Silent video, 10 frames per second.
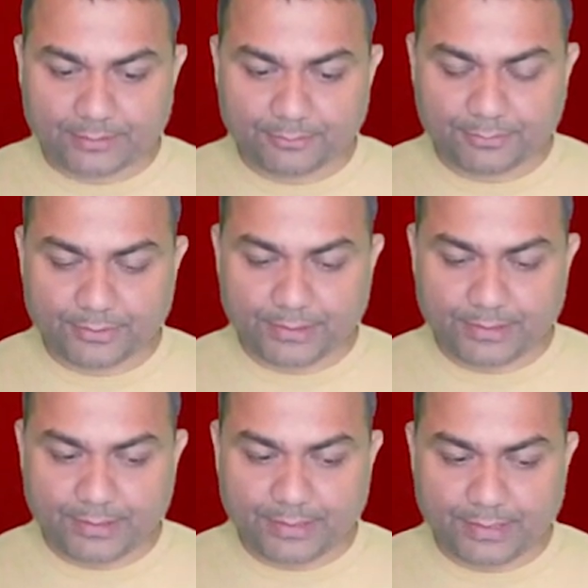
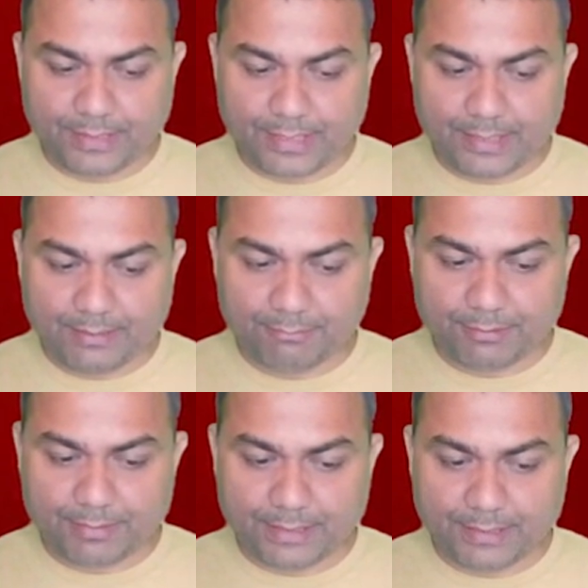successfully reading and
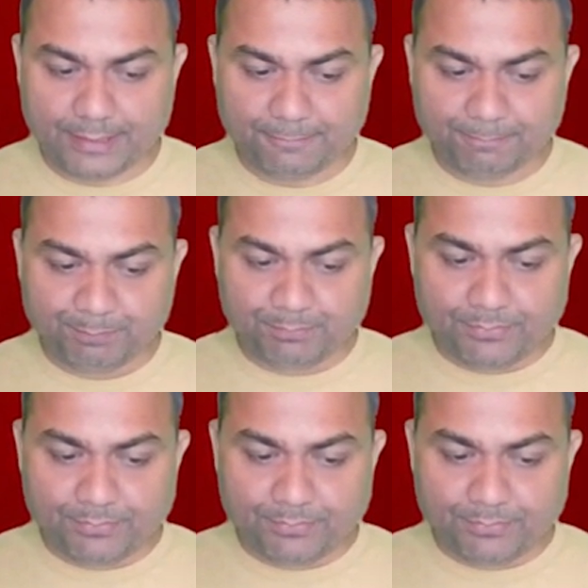implementing